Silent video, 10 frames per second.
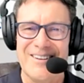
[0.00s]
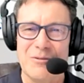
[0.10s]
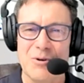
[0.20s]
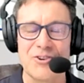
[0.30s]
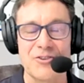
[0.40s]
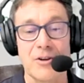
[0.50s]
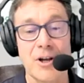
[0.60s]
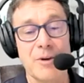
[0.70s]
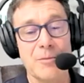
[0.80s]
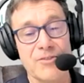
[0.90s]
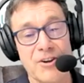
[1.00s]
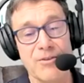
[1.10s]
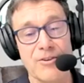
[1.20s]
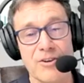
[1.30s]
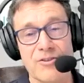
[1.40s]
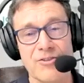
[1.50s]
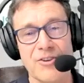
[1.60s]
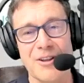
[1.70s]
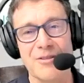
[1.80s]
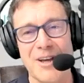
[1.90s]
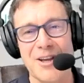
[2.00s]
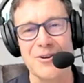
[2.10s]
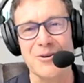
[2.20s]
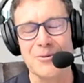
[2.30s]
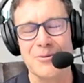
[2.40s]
which is a little bit different than just saying thank you,